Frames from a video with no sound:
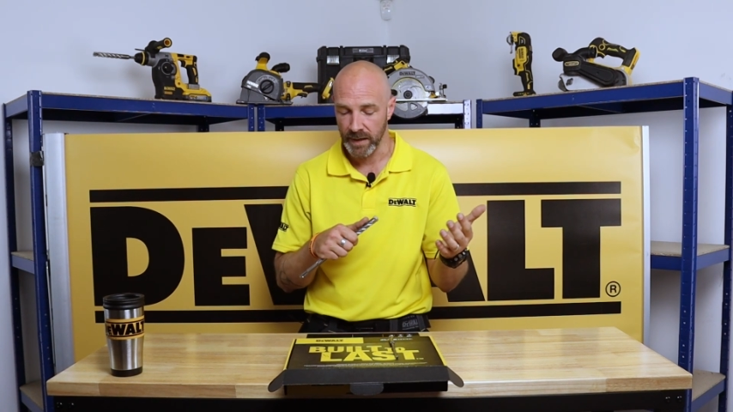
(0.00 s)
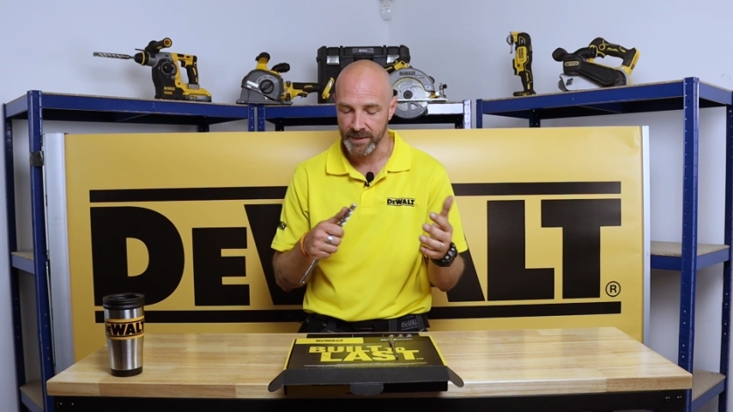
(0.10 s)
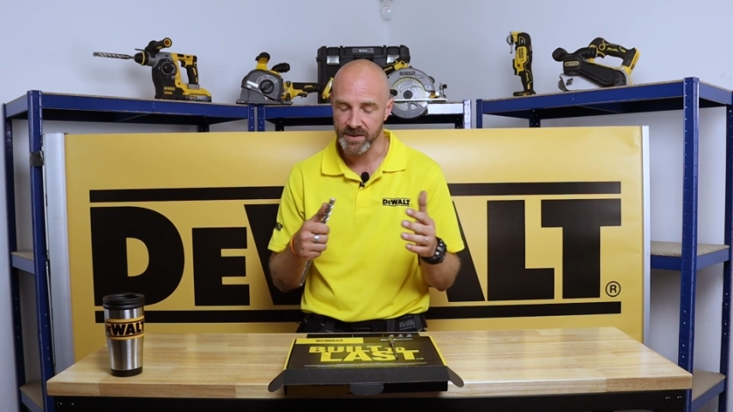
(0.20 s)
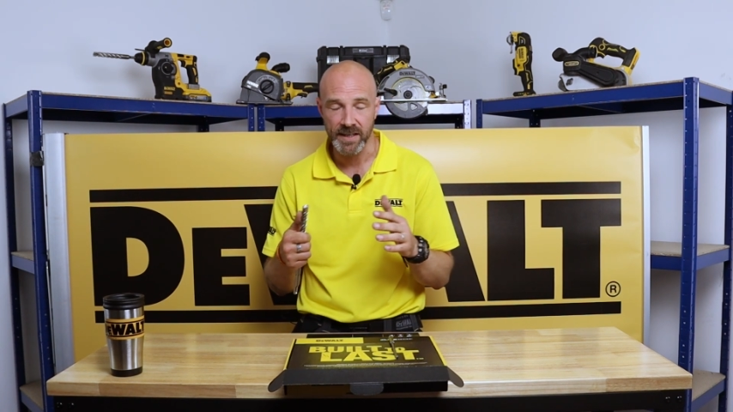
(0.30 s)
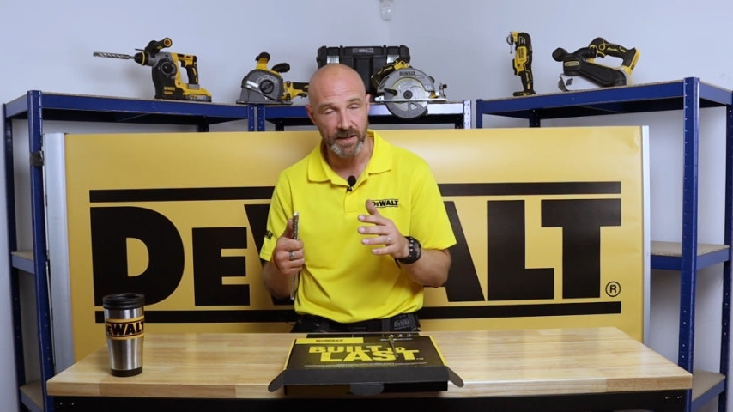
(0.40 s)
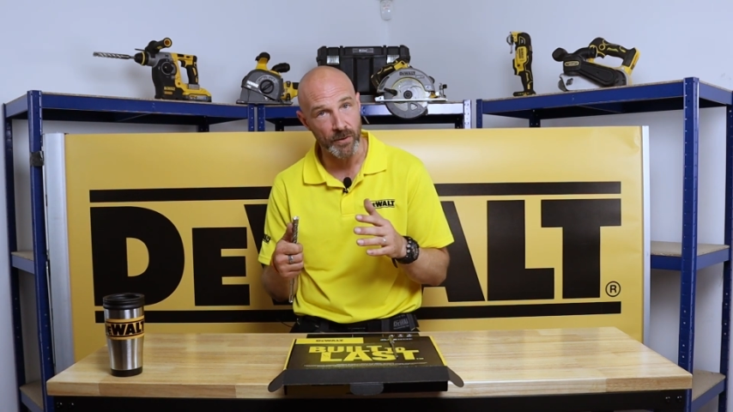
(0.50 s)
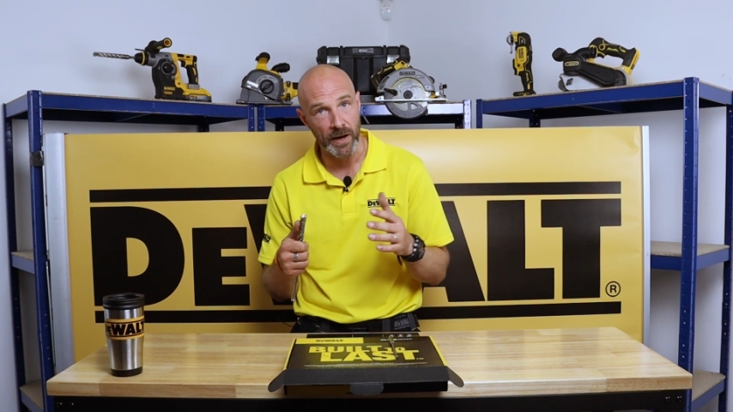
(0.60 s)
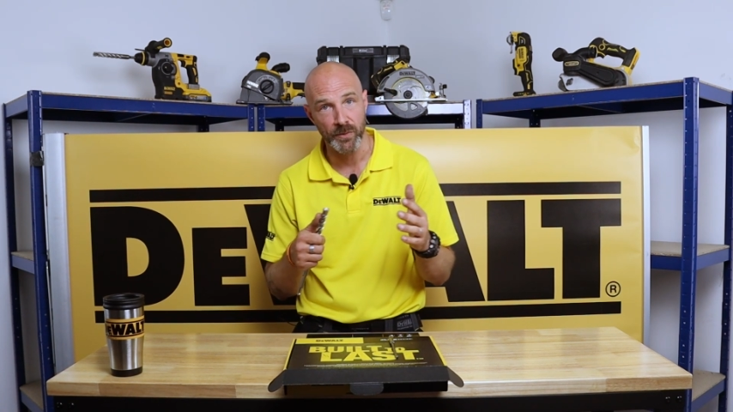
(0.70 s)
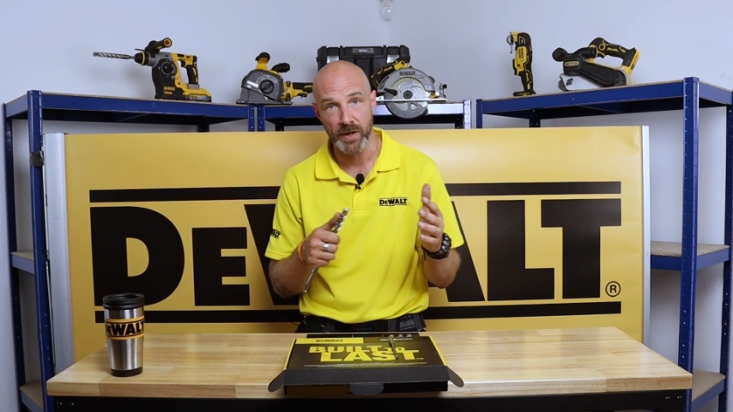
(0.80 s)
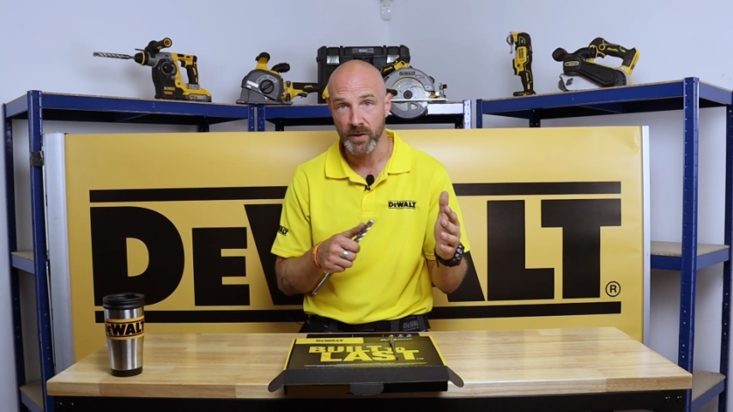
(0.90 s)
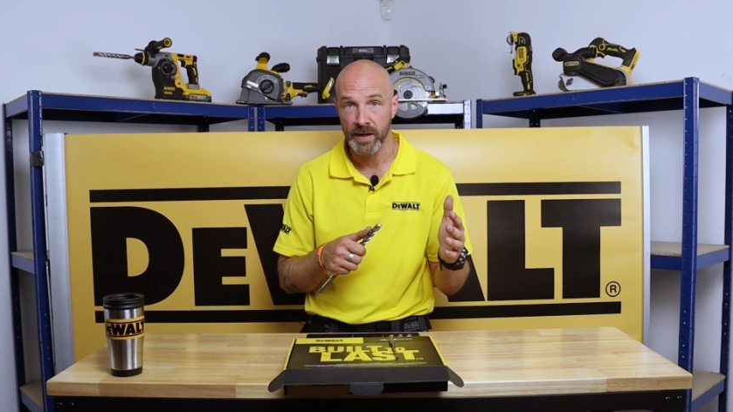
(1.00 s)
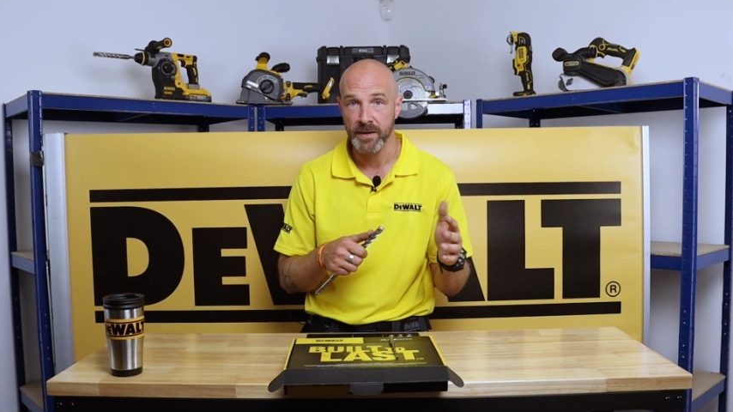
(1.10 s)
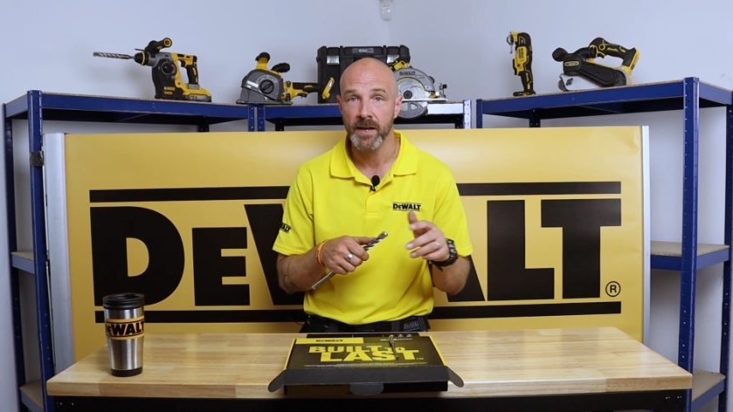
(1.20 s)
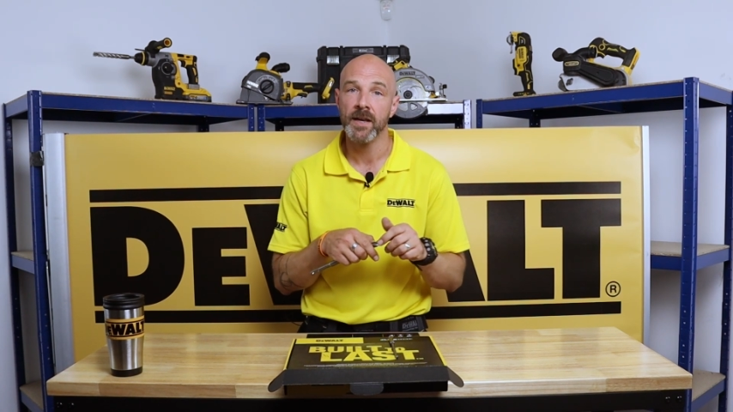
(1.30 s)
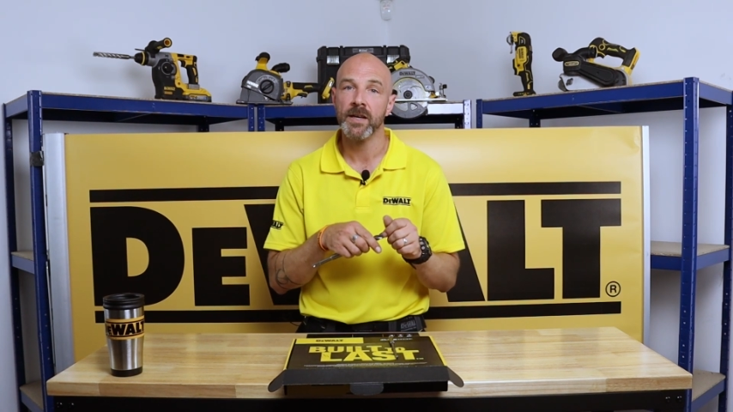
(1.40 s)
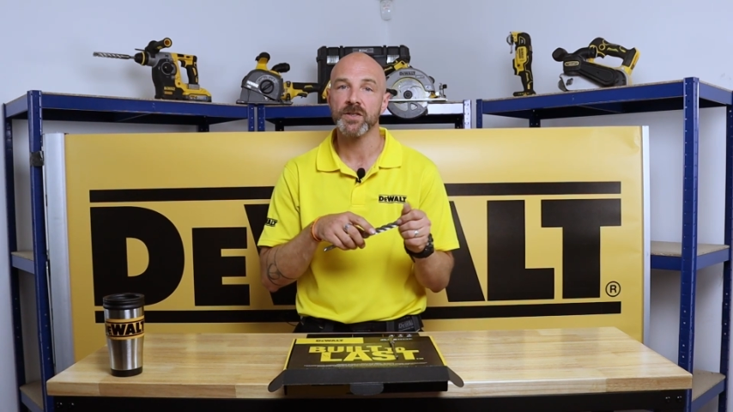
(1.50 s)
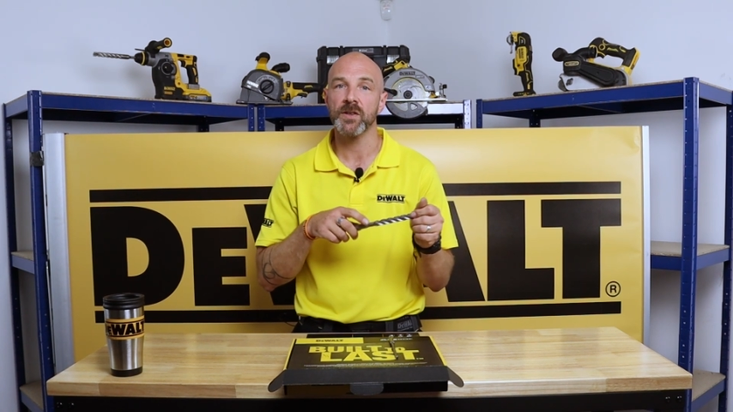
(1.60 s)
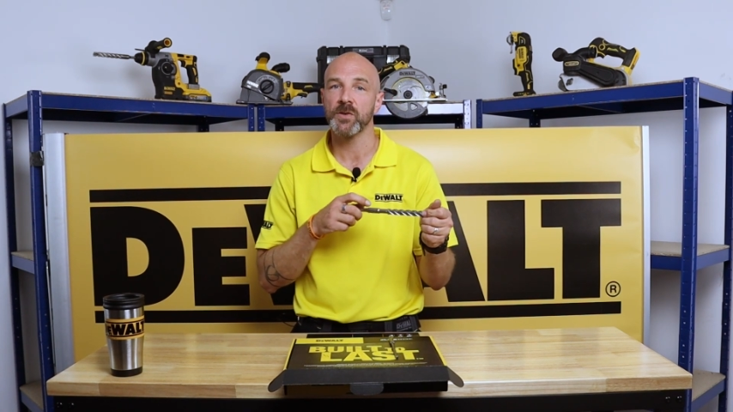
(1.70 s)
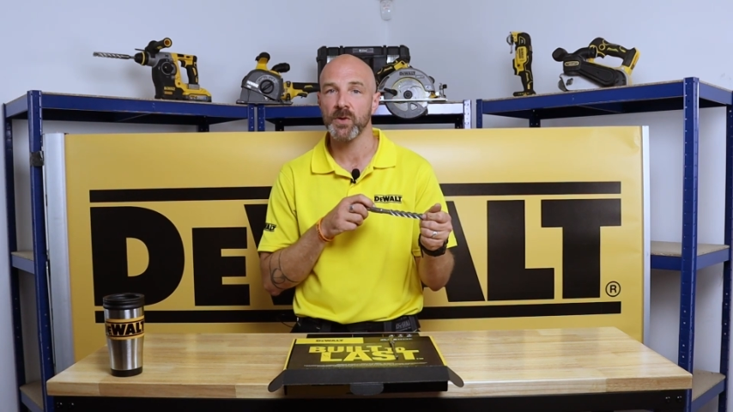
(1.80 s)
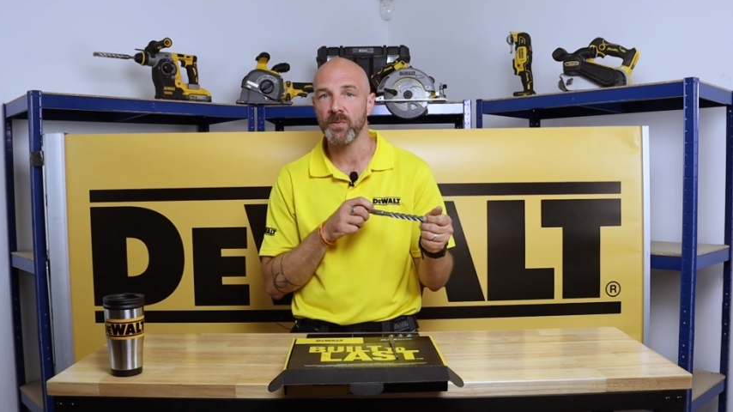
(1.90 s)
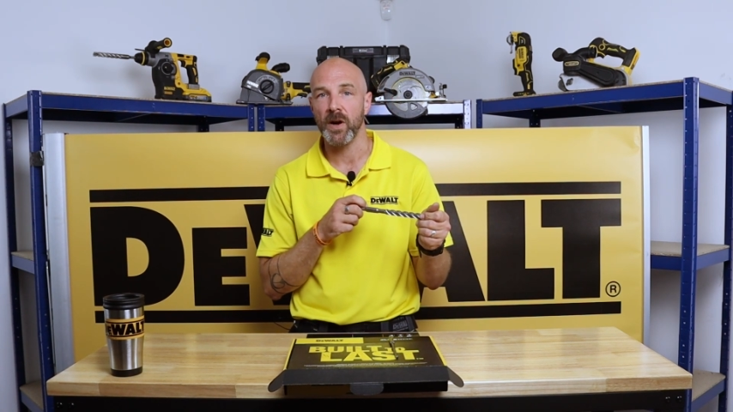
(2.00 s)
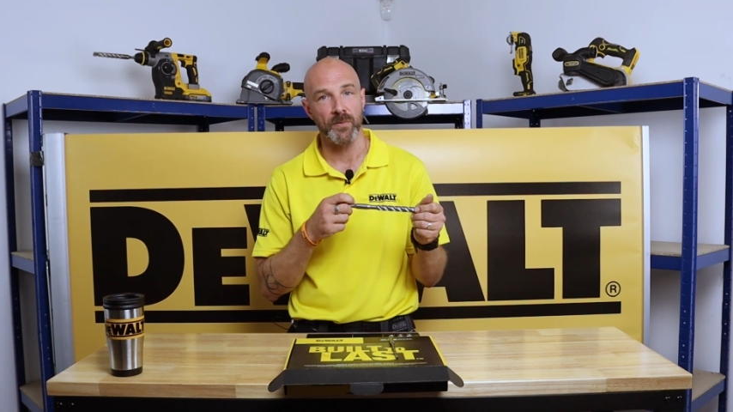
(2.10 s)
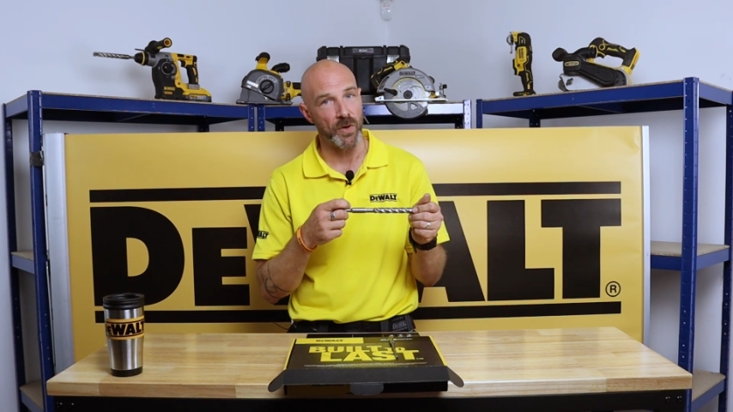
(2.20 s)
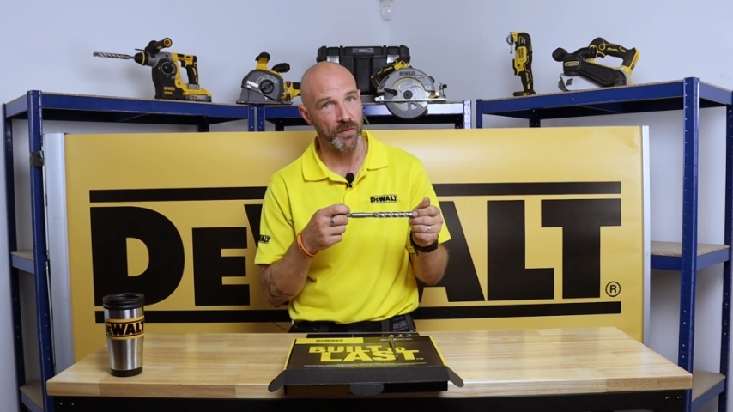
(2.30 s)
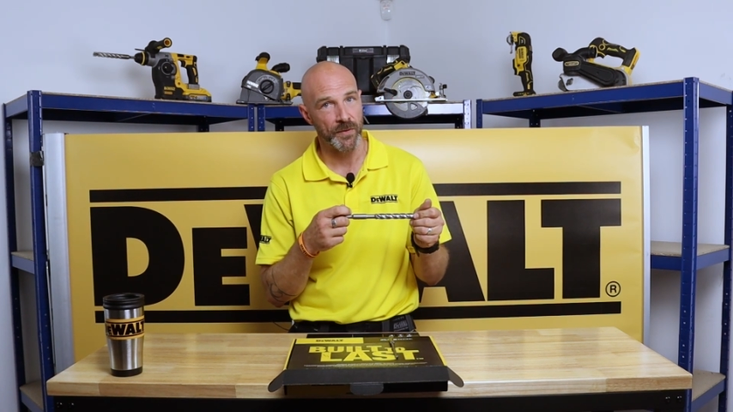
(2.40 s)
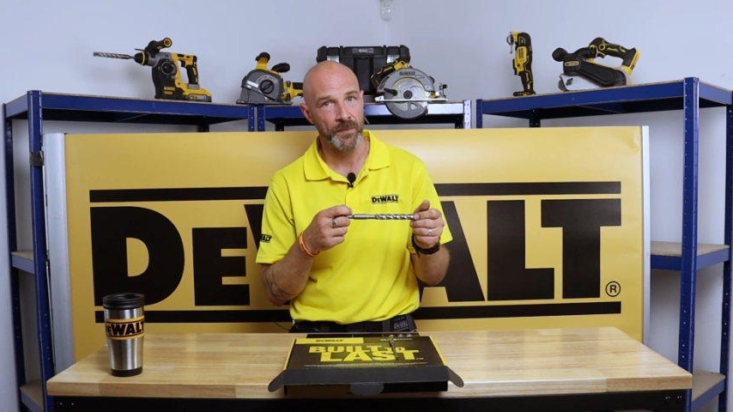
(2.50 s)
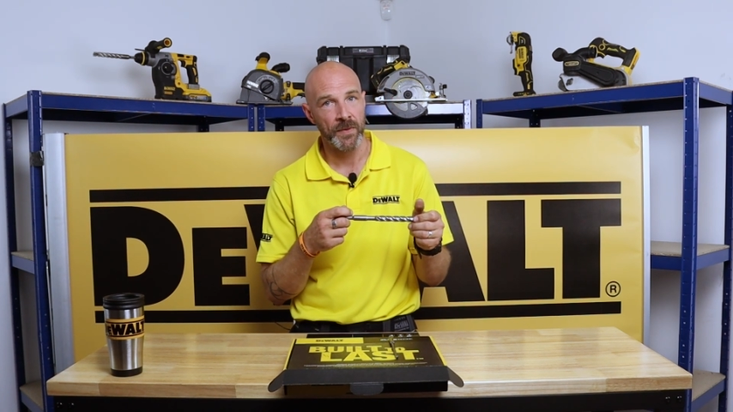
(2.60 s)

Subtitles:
unsteady ground where you're in, so the drill might move.